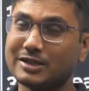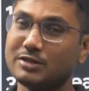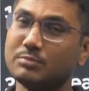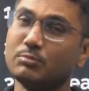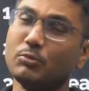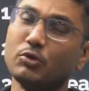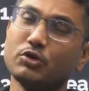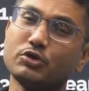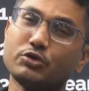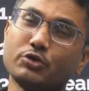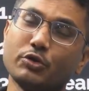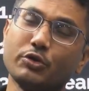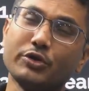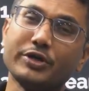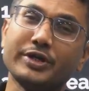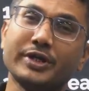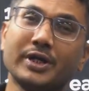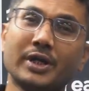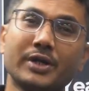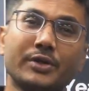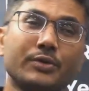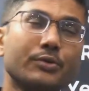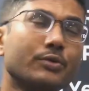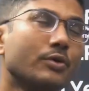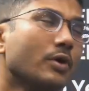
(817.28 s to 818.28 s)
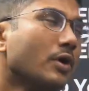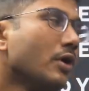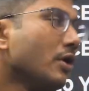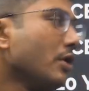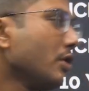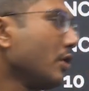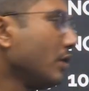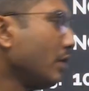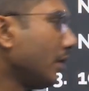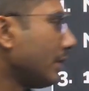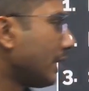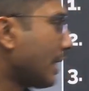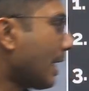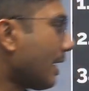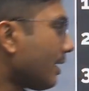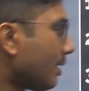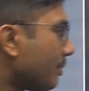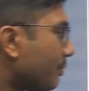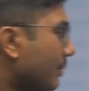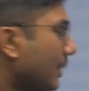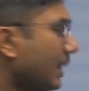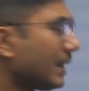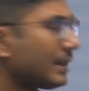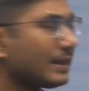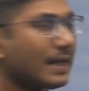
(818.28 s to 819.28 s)
bookstore near you.
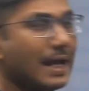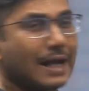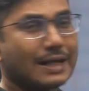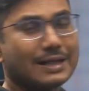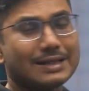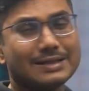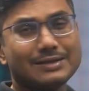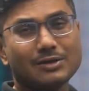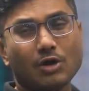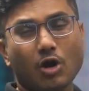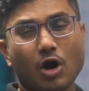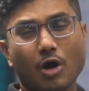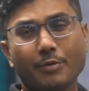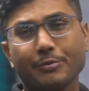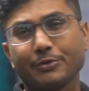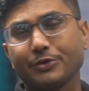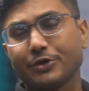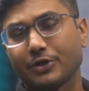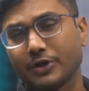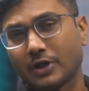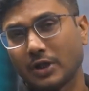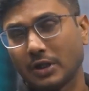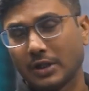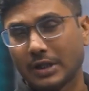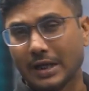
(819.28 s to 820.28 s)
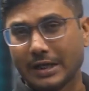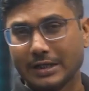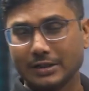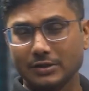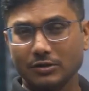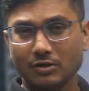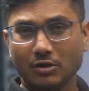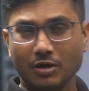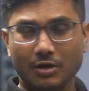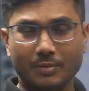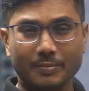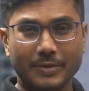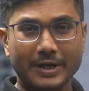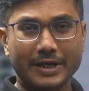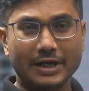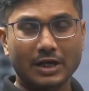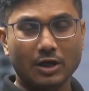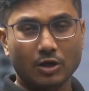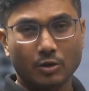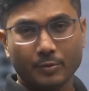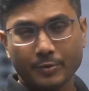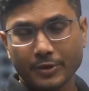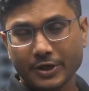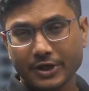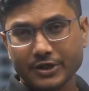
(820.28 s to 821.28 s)
But that is optional. That is not my
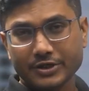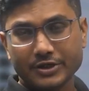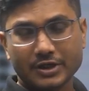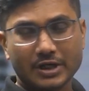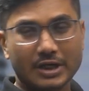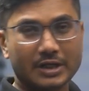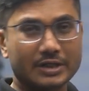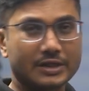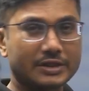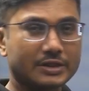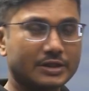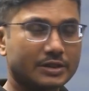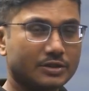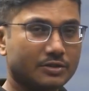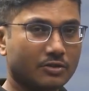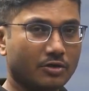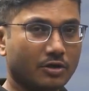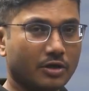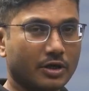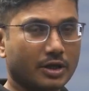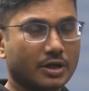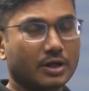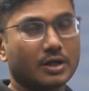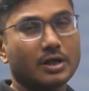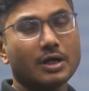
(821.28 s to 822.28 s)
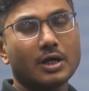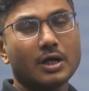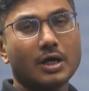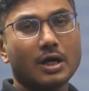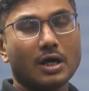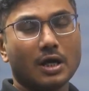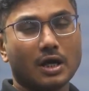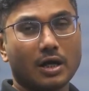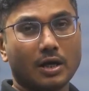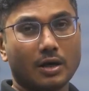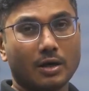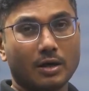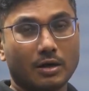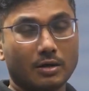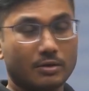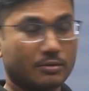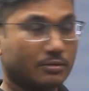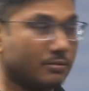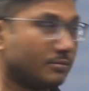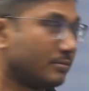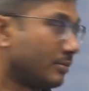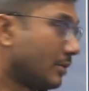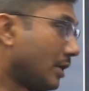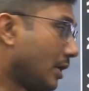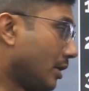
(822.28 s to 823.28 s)
recommendation, and this is not
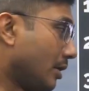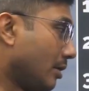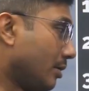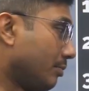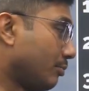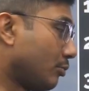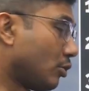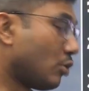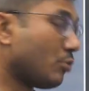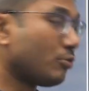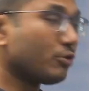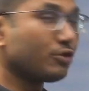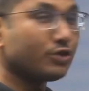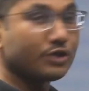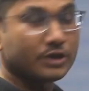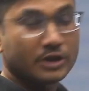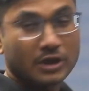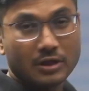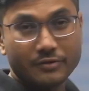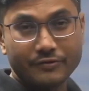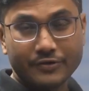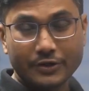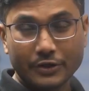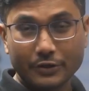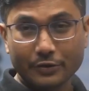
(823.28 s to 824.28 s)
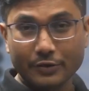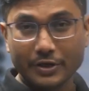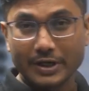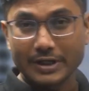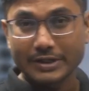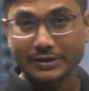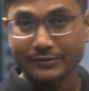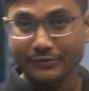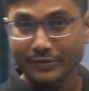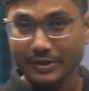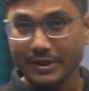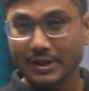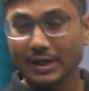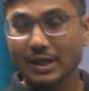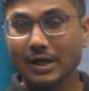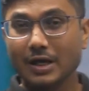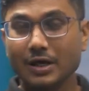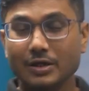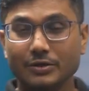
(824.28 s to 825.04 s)
a promotional video as well.